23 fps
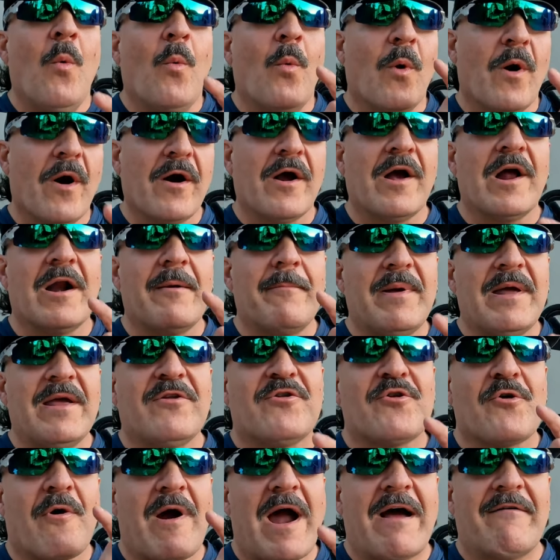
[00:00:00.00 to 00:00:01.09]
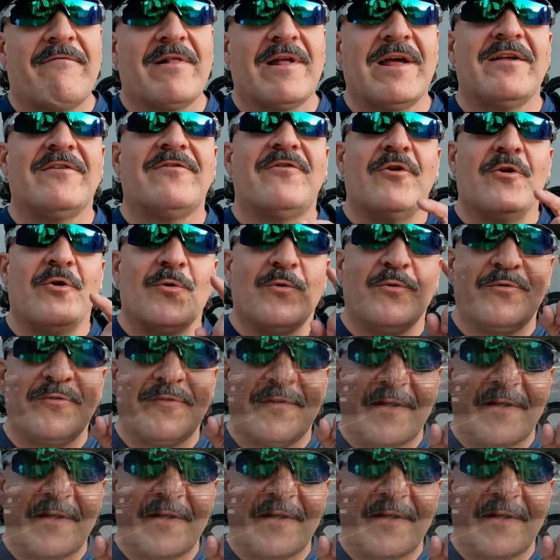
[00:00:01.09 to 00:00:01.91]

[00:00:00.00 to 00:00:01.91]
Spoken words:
we're going to be traveling to